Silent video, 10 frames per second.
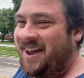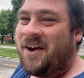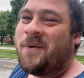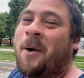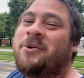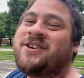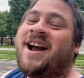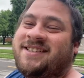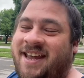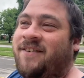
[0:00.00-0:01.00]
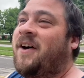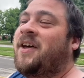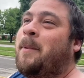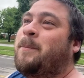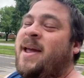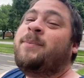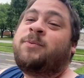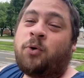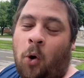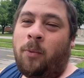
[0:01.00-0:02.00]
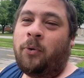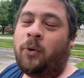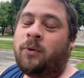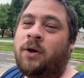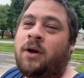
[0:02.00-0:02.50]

what would you guys give on the Biebs cold brew?